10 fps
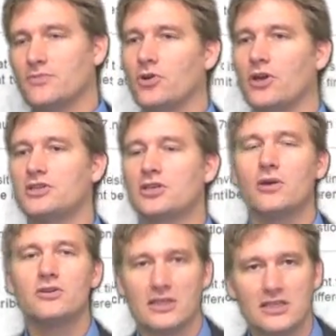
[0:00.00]
I'm not going to
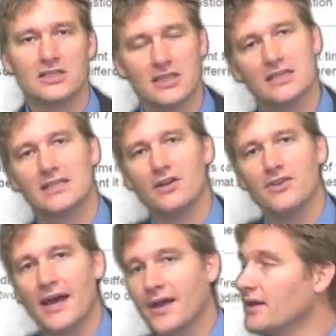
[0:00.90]
go into this in
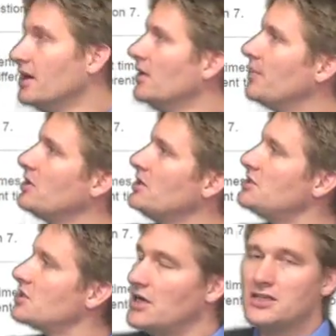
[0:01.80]
detail now, but you
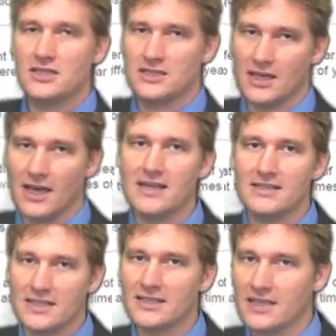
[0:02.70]
need to enter
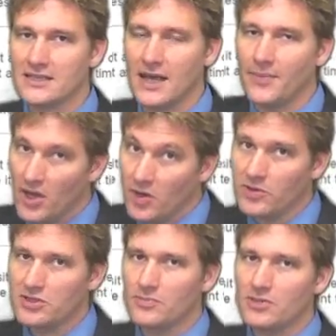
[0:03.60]
this exam
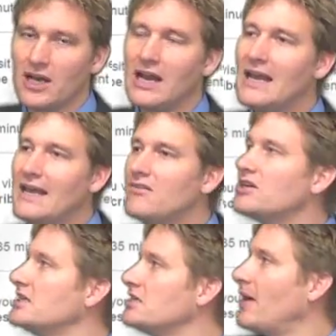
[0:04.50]
with some clear
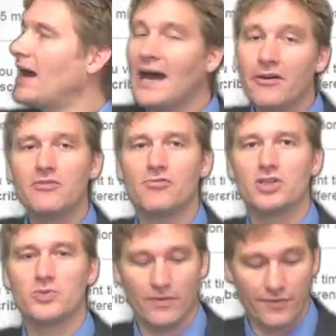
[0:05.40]
ideas about how you
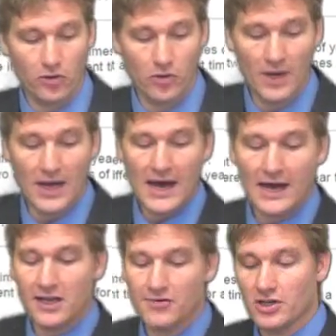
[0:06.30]
write to inform,
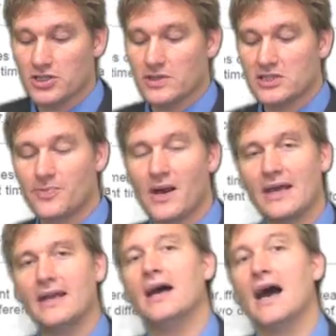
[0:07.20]
how you write to
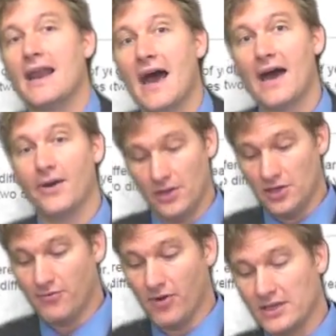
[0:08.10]
explain, and how
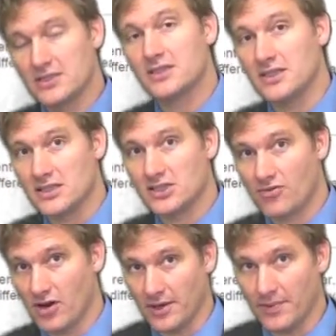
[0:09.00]
you write to
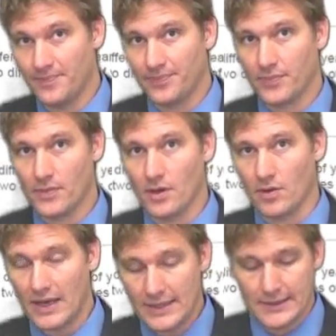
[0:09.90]
describe.
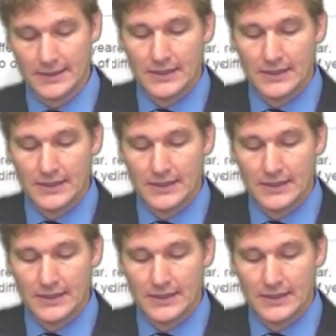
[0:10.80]
Okay?